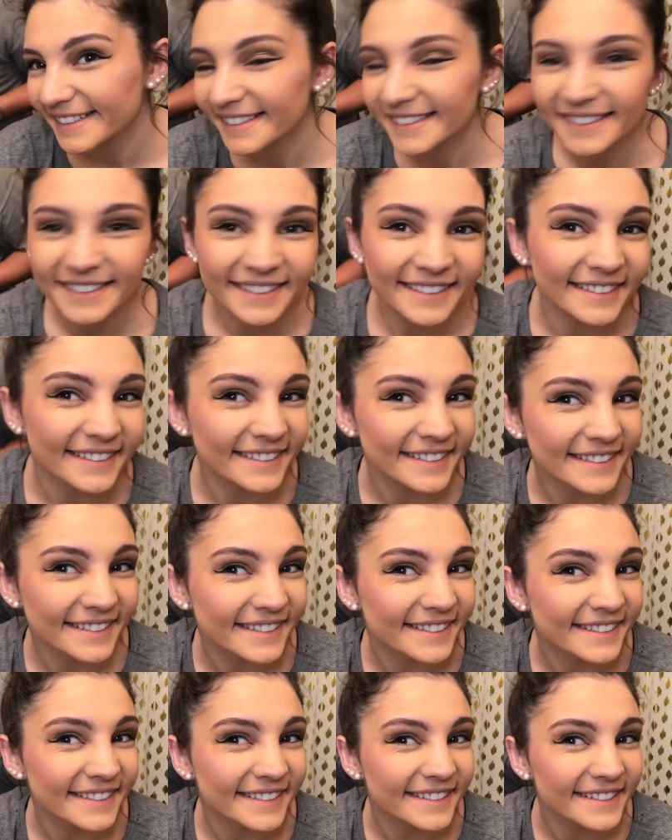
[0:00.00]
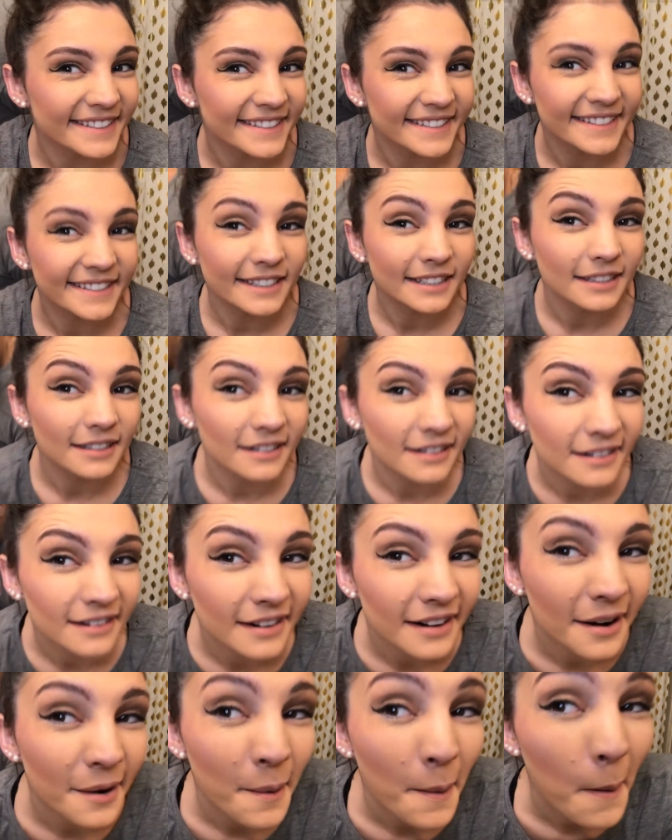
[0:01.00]
I tried my
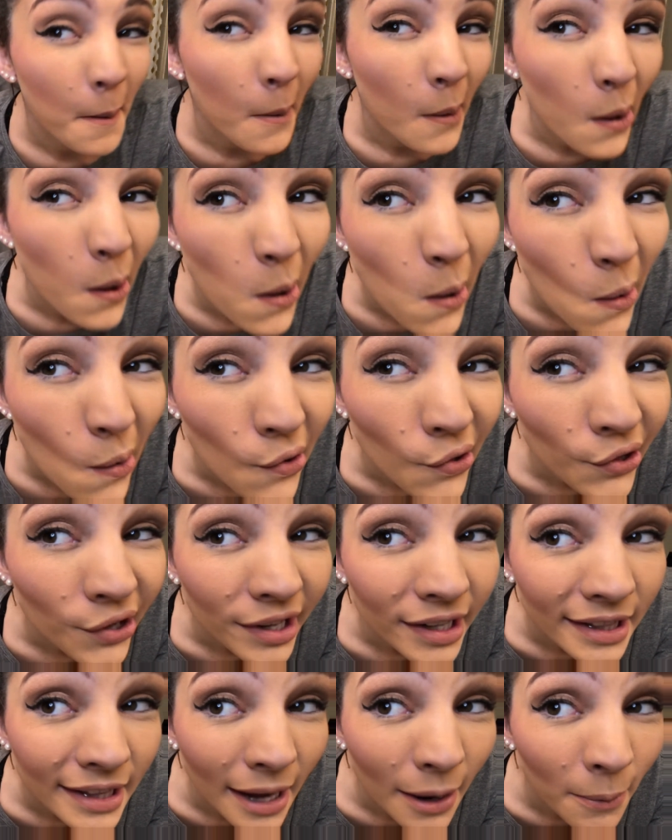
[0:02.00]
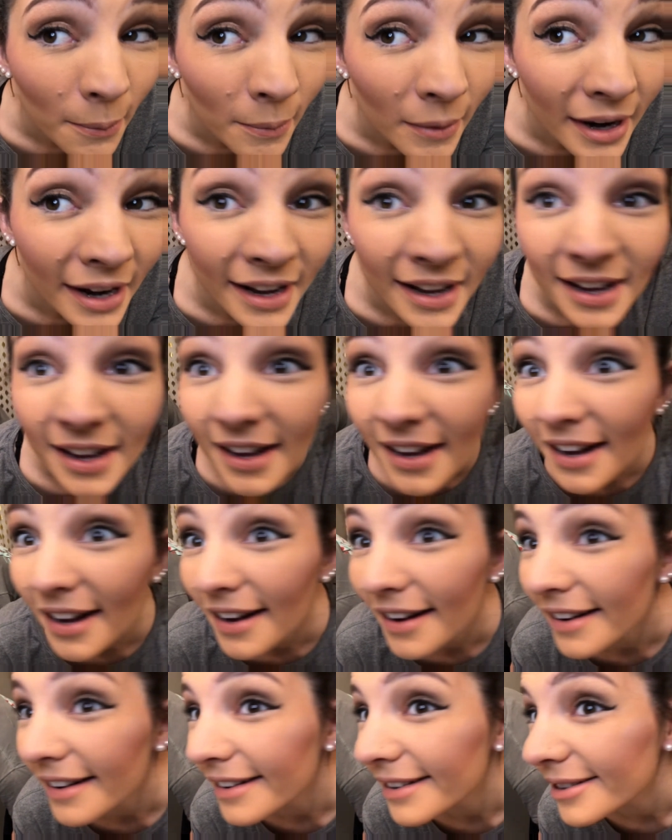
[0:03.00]
best, people. Look at that
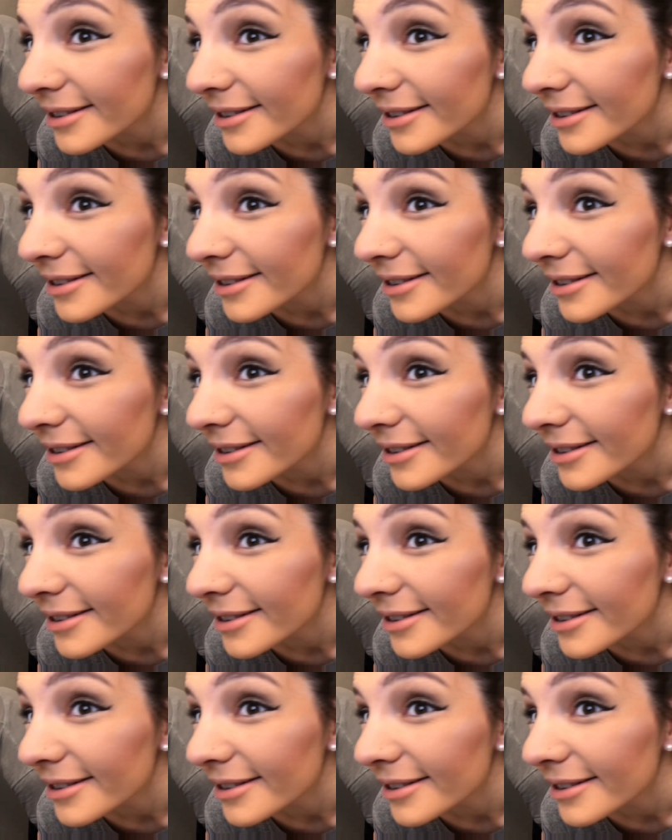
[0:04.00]
wing.